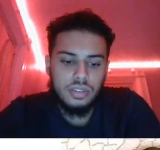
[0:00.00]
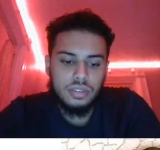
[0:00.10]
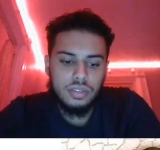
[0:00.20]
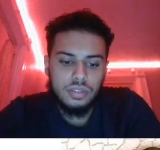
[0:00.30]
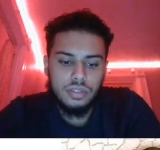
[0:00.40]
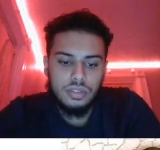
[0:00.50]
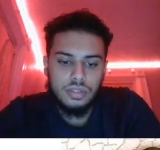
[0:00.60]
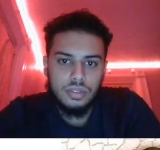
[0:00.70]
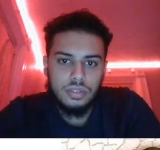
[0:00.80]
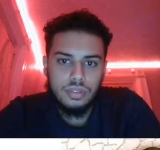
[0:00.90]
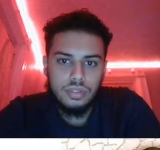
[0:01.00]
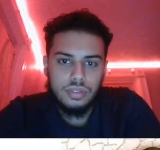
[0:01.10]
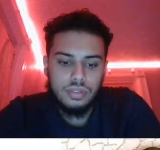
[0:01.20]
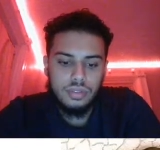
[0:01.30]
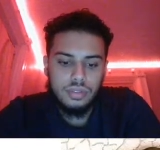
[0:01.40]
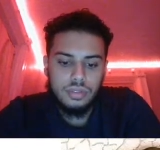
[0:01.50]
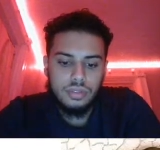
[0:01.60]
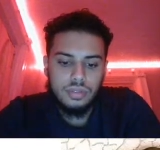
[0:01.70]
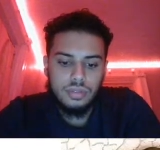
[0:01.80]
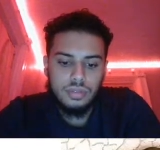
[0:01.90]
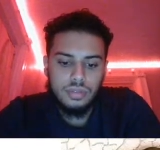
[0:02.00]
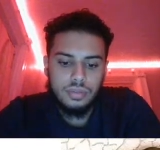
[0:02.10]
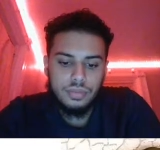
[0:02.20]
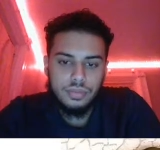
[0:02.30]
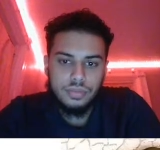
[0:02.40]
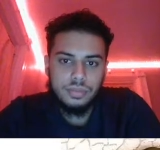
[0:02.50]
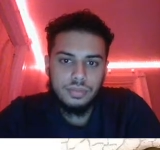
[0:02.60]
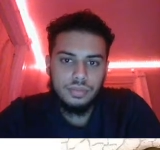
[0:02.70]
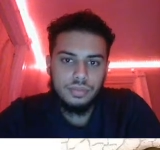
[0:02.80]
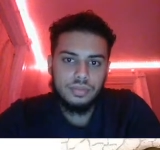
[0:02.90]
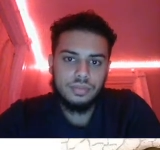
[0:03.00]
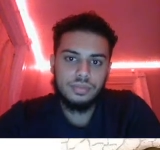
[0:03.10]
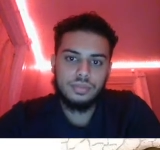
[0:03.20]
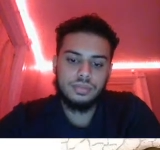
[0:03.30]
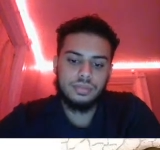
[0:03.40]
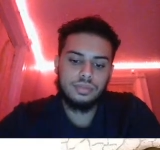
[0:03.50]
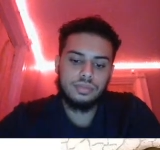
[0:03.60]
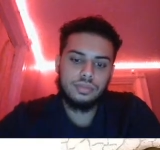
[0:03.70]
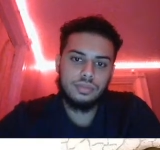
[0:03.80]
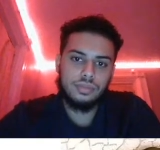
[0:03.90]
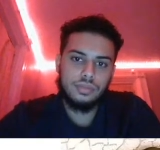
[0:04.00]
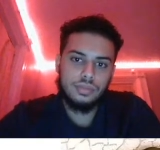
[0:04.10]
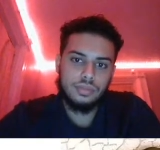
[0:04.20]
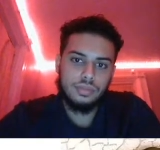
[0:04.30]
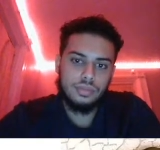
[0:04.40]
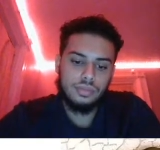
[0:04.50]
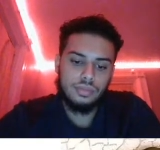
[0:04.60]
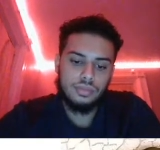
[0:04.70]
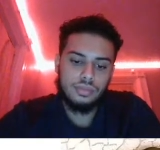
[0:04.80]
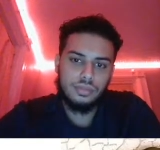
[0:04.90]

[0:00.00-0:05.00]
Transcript: [no speech]